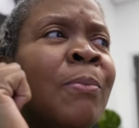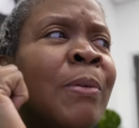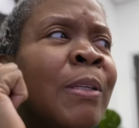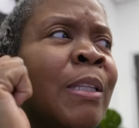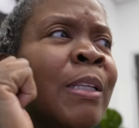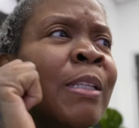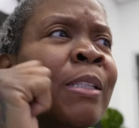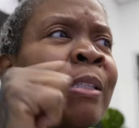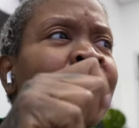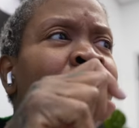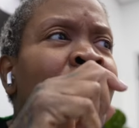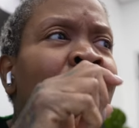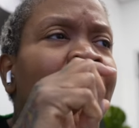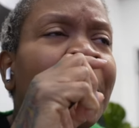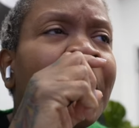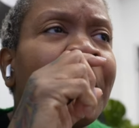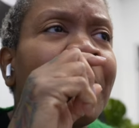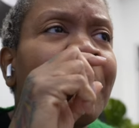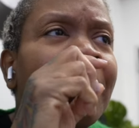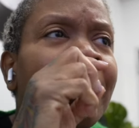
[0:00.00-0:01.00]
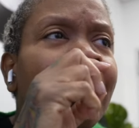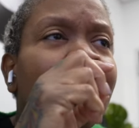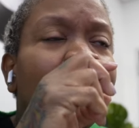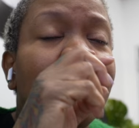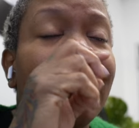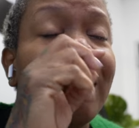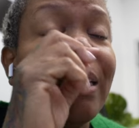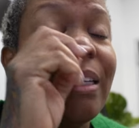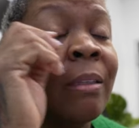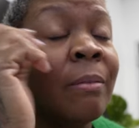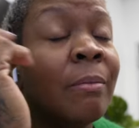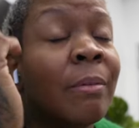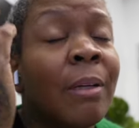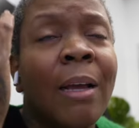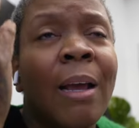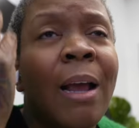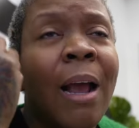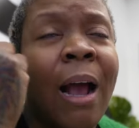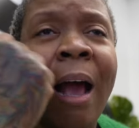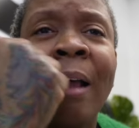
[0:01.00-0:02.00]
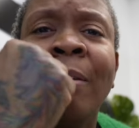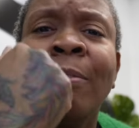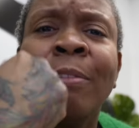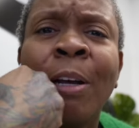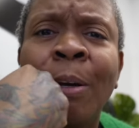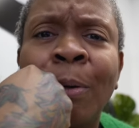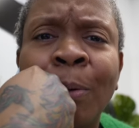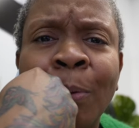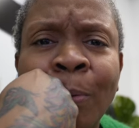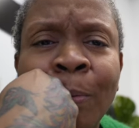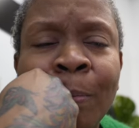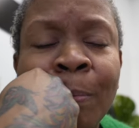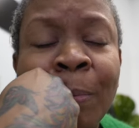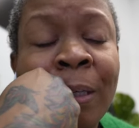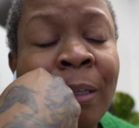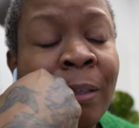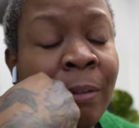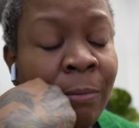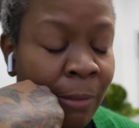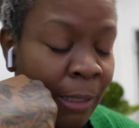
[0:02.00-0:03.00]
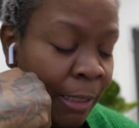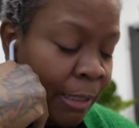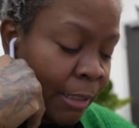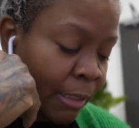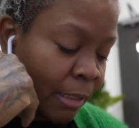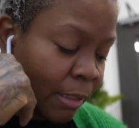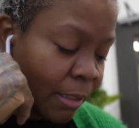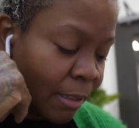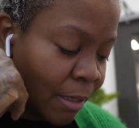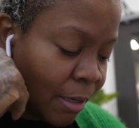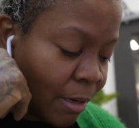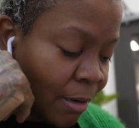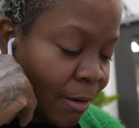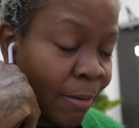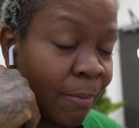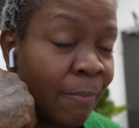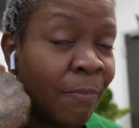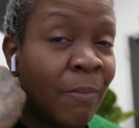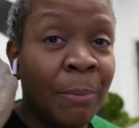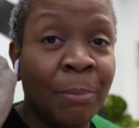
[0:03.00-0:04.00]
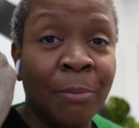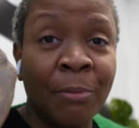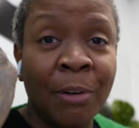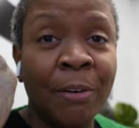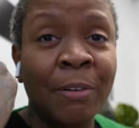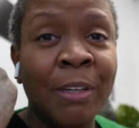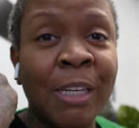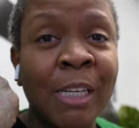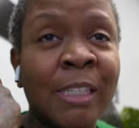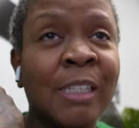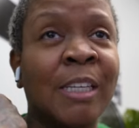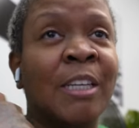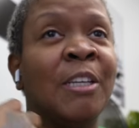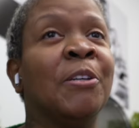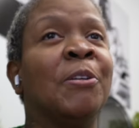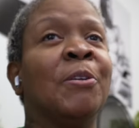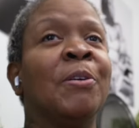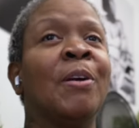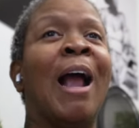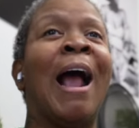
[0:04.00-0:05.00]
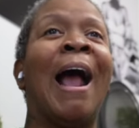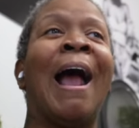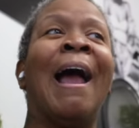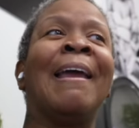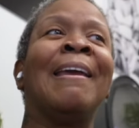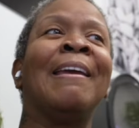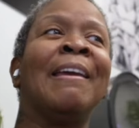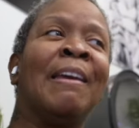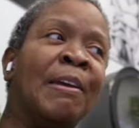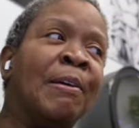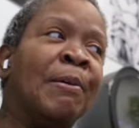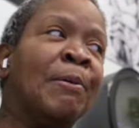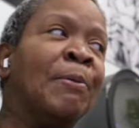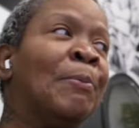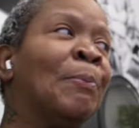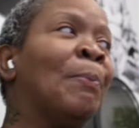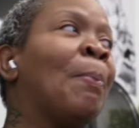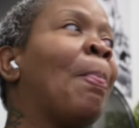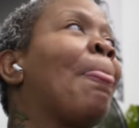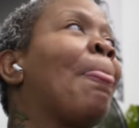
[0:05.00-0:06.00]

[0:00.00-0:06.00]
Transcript: with this month? I don't know, but either ways, February is here. I'm